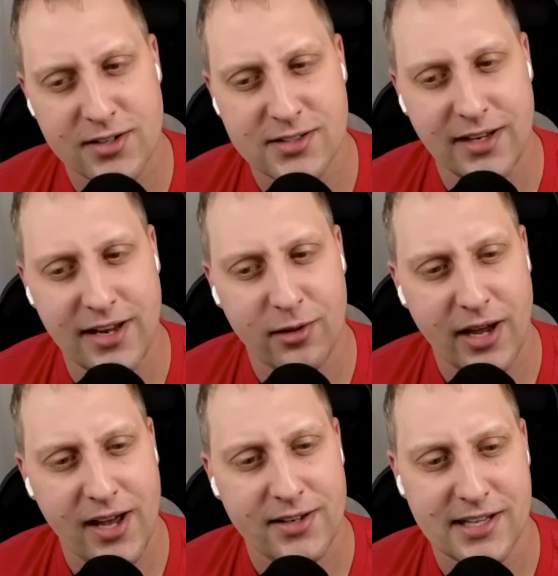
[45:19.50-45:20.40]
that Neo
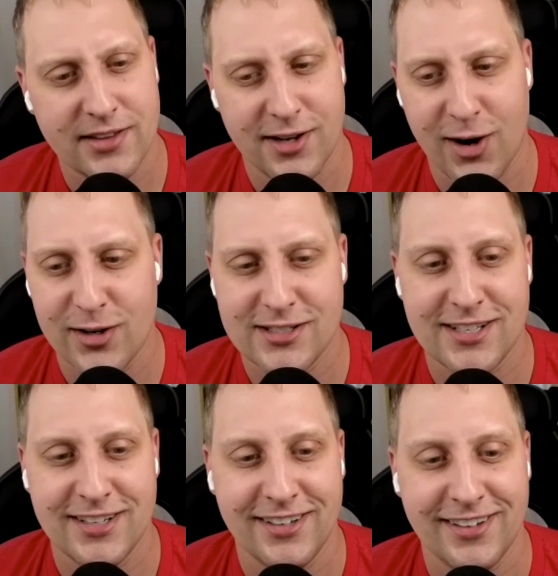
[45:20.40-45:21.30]
had? Is that the cards?
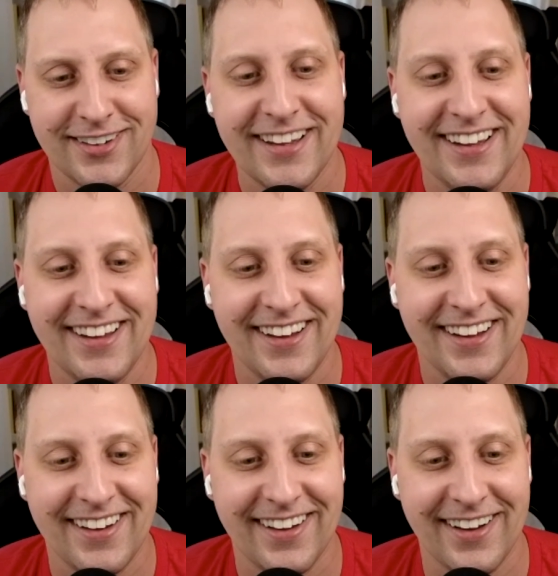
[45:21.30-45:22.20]
Maybe could
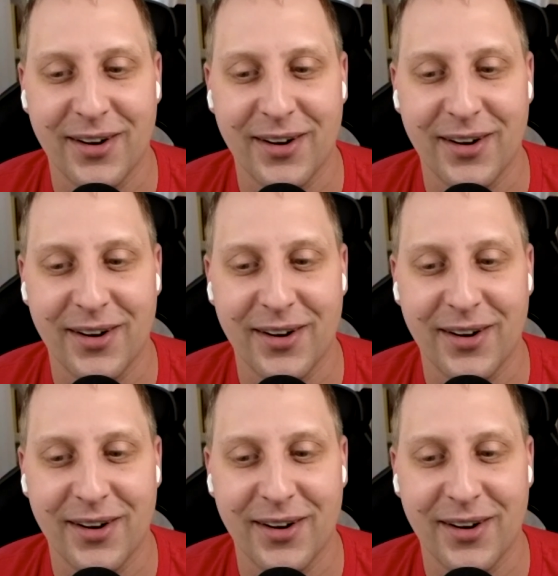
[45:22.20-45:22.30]
be. I don't